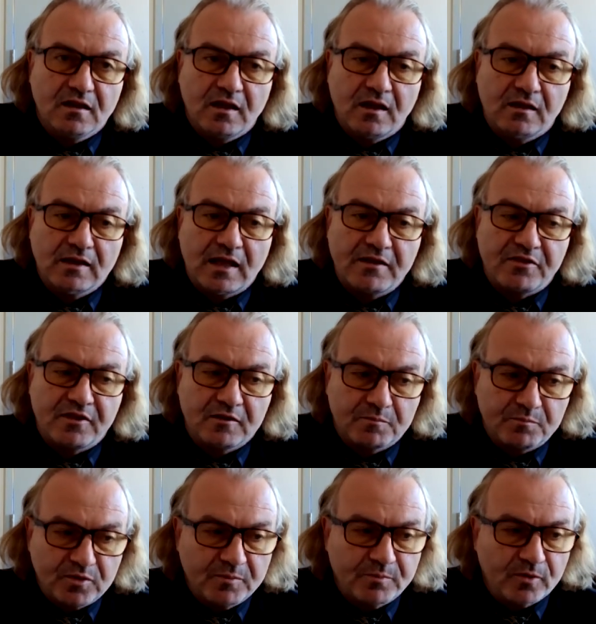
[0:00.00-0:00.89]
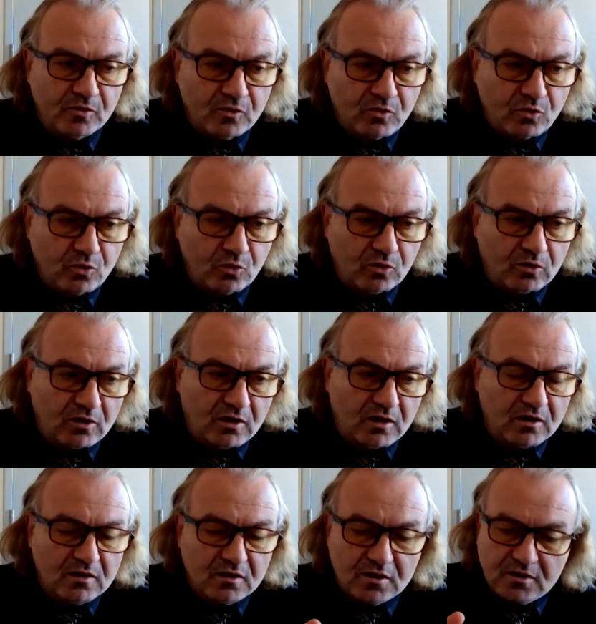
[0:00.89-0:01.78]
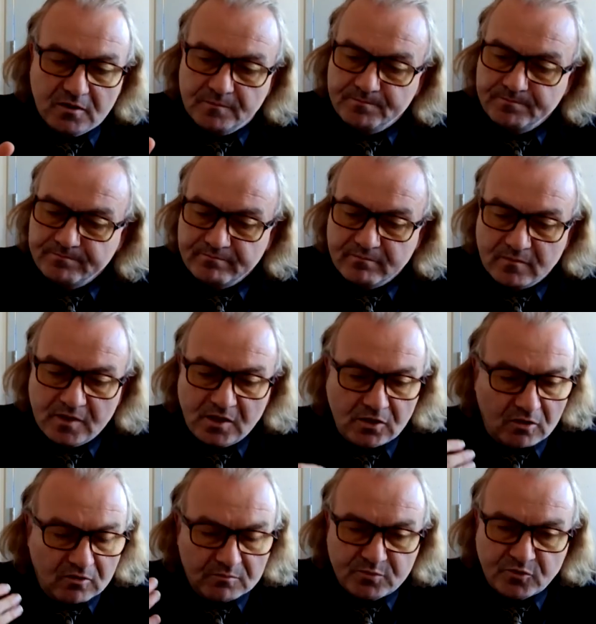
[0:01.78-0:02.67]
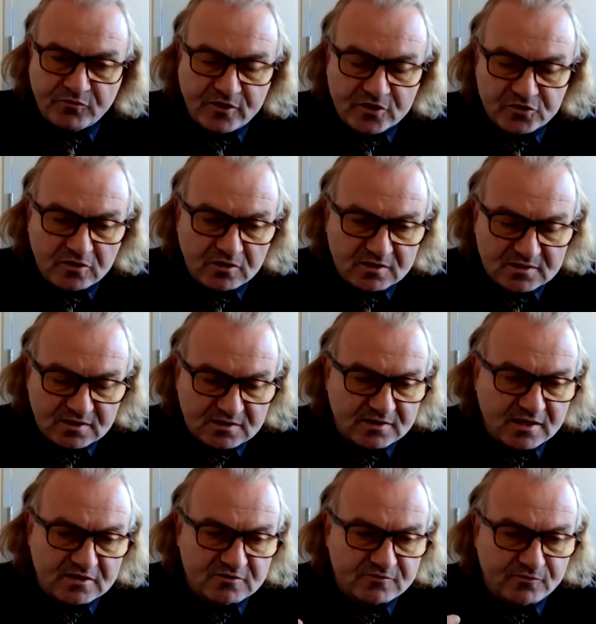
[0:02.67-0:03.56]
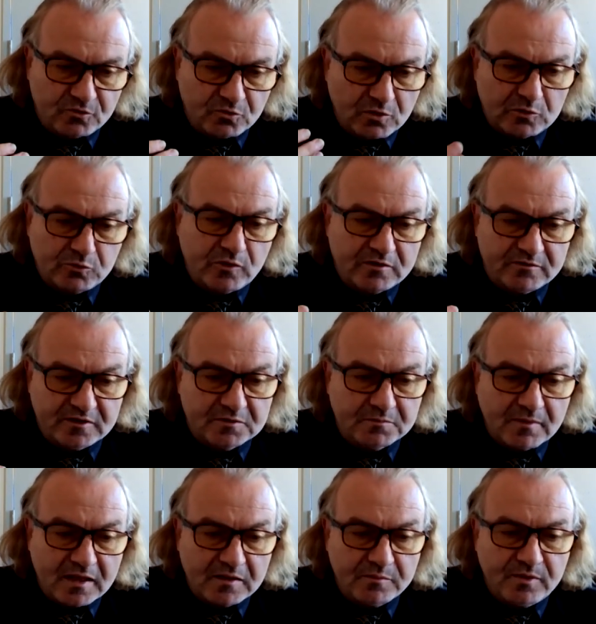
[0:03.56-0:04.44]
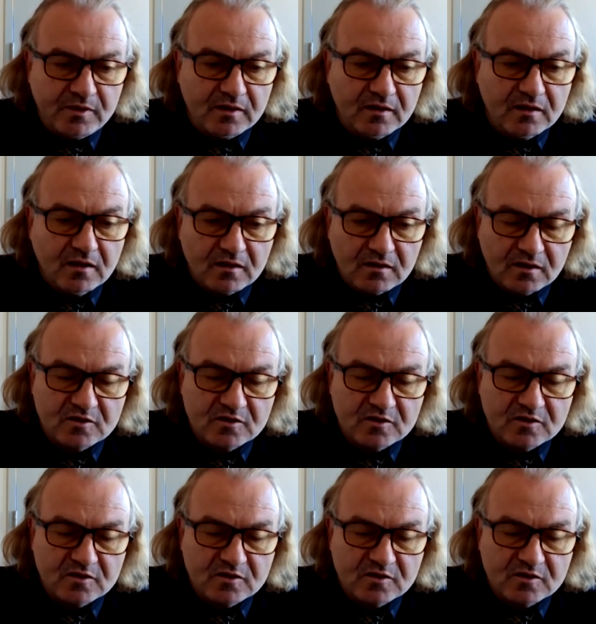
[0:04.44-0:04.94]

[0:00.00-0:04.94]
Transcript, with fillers: And I think people who are, you know, professionally successful, whatever it might be,